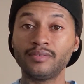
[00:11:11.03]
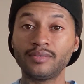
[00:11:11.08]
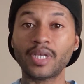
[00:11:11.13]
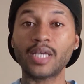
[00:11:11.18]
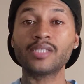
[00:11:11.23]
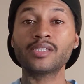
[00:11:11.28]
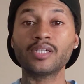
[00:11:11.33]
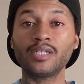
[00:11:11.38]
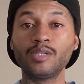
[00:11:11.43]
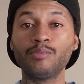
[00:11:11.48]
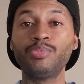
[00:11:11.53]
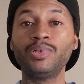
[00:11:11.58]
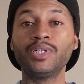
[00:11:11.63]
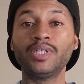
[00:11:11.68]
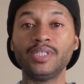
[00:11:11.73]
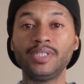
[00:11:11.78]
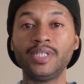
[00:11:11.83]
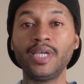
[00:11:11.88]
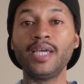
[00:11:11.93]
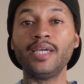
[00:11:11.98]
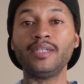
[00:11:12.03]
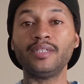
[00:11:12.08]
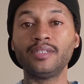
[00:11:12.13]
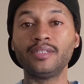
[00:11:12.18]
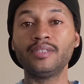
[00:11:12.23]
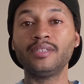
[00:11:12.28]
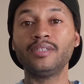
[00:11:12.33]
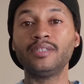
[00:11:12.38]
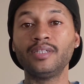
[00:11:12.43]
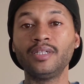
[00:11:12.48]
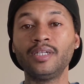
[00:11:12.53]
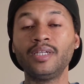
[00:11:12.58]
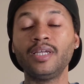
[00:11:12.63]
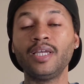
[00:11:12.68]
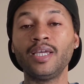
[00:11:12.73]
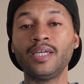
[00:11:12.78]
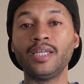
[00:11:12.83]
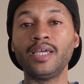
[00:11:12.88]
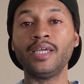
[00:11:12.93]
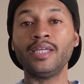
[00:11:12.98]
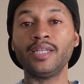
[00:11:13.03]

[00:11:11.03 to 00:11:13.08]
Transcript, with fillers: that's going to put a dent in,